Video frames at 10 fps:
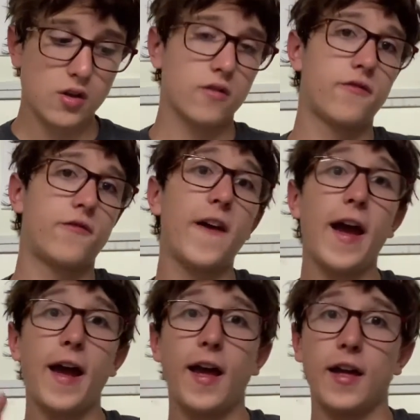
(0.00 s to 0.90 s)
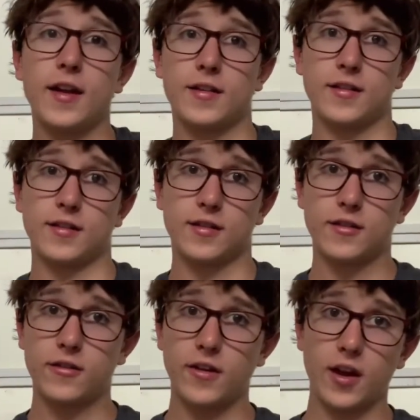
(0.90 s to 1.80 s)
Fans,
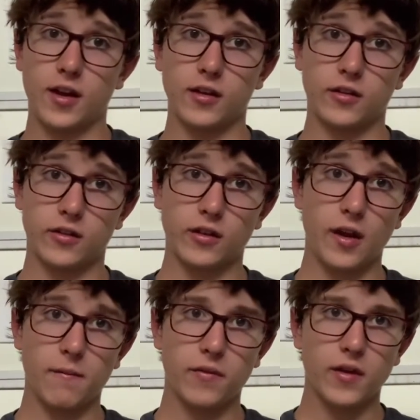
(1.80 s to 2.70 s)
okay?